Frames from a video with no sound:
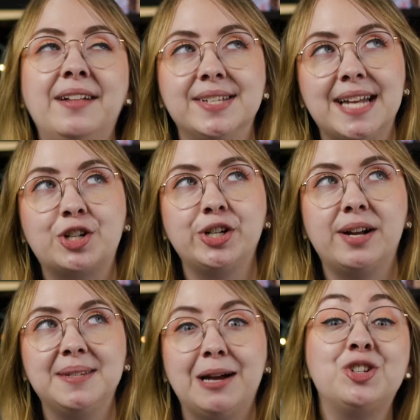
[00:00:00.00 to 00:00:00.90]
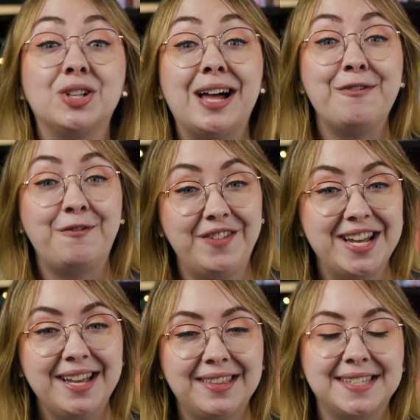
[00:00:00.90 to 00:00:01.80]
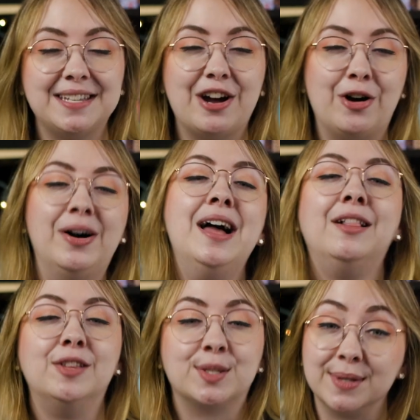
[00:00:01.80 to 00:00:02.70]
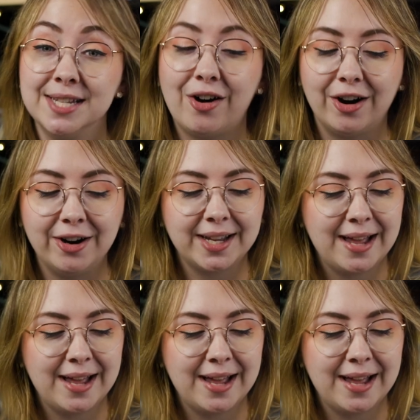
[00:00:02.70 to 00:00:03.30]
This actually comes out July 5th, so this was an arc.